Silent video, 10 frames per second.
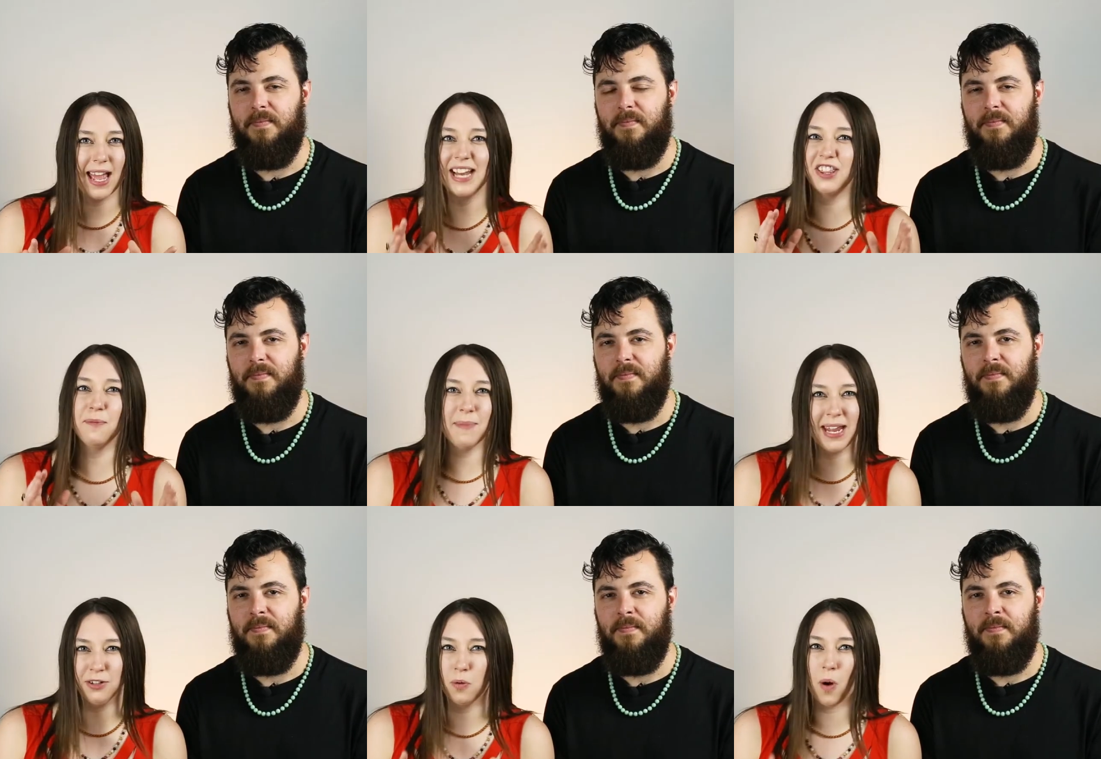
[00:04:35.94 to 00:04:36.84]
Speaker 1: And the
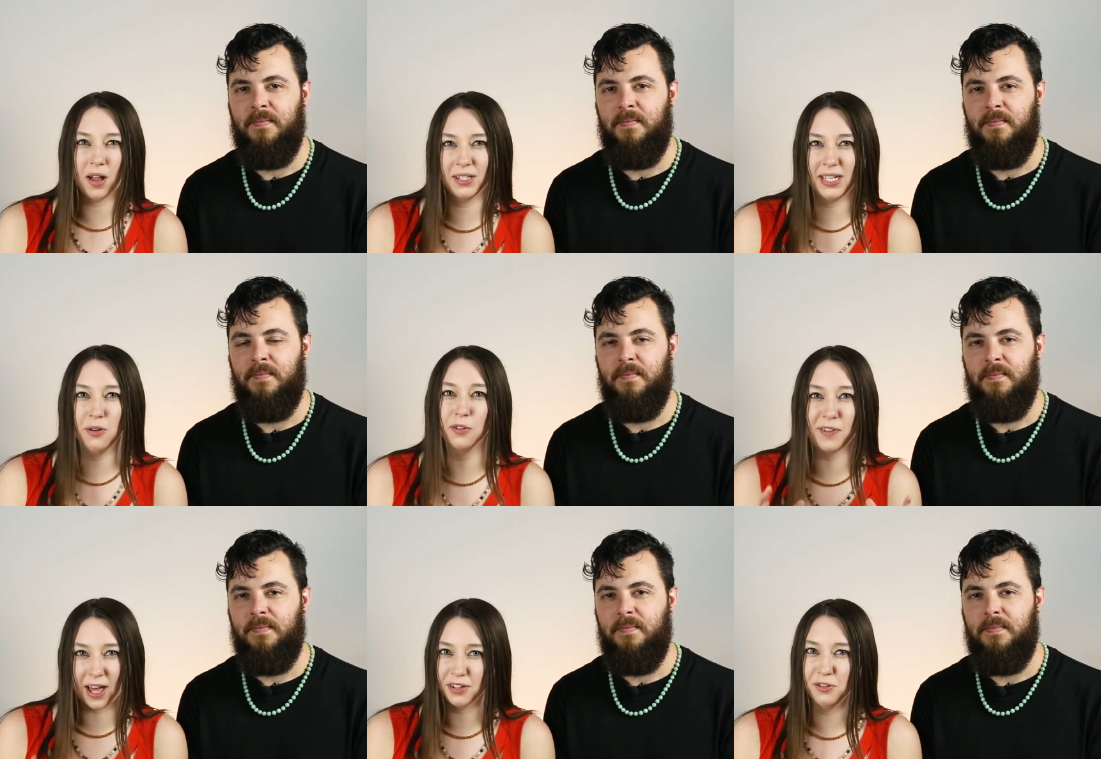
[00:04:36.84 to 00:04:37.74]
main quality or
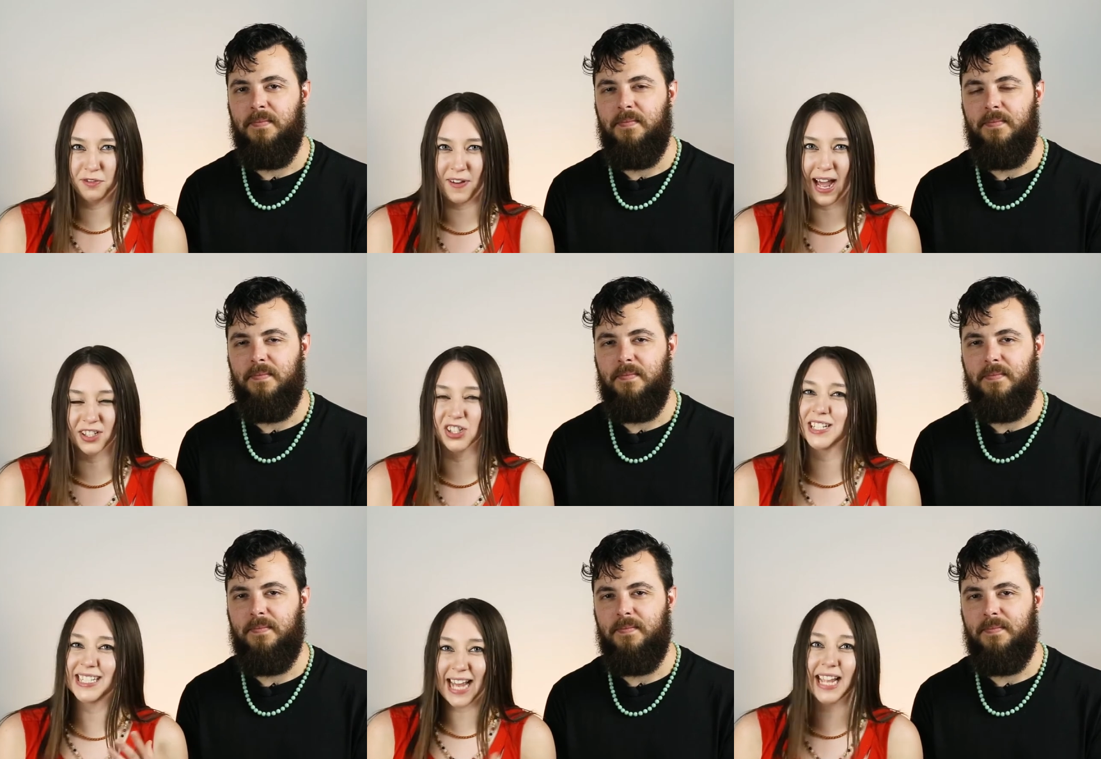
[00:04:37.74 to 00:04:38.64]
value
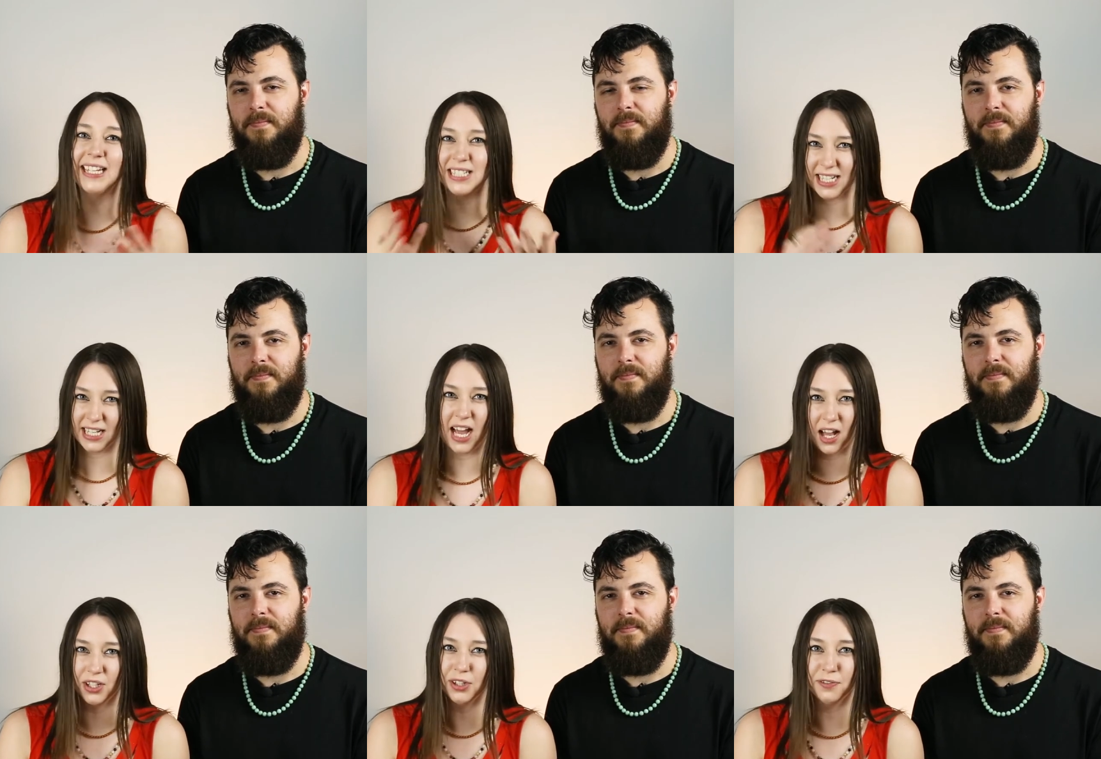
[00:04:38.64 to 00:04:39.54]
factor second to
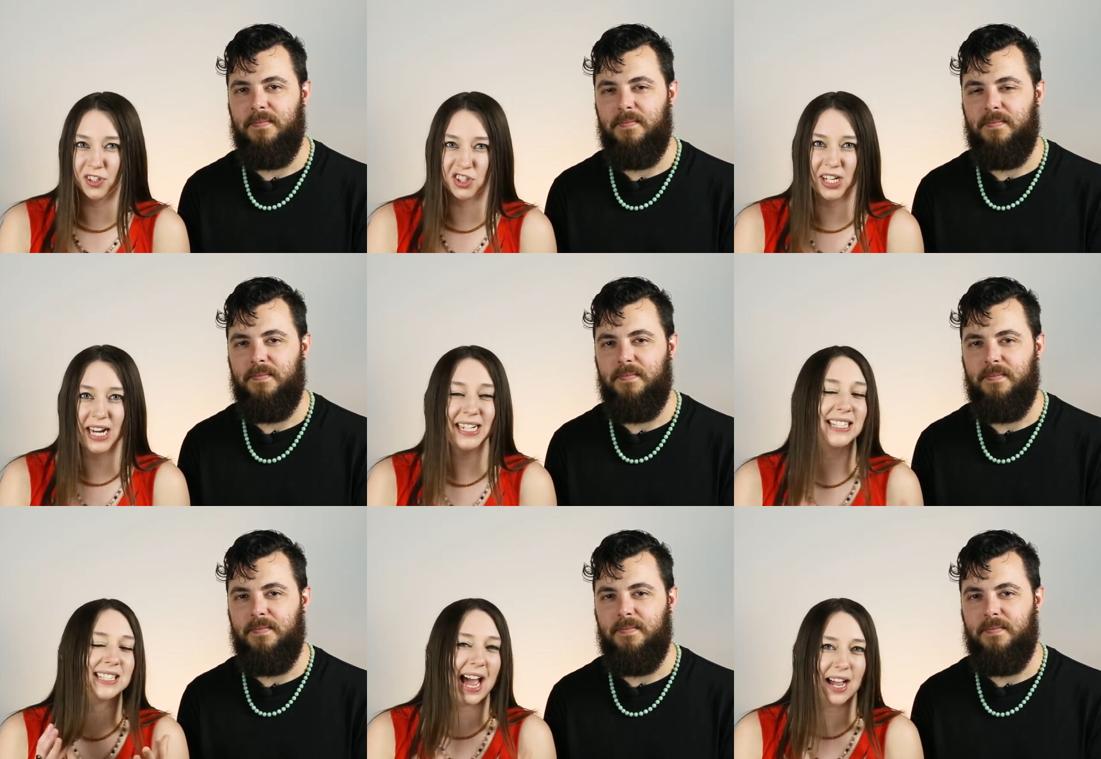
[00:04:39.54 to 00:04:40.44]
color for
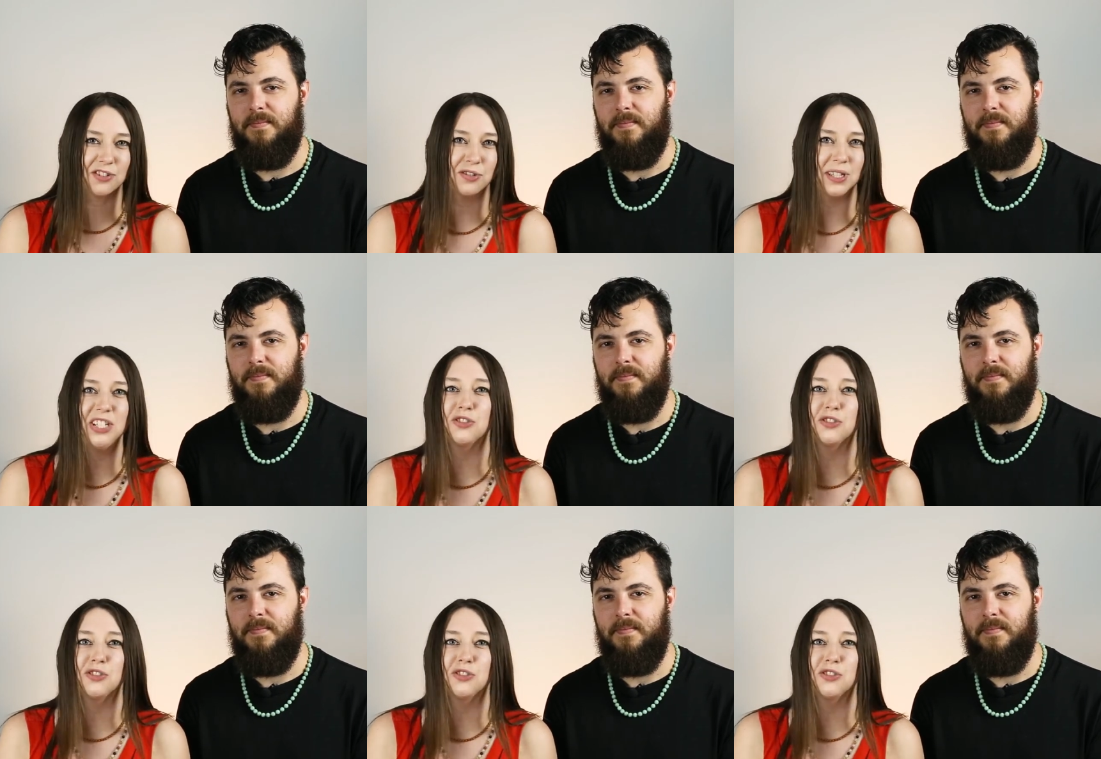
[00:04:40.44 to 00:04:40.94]
jadeite is actually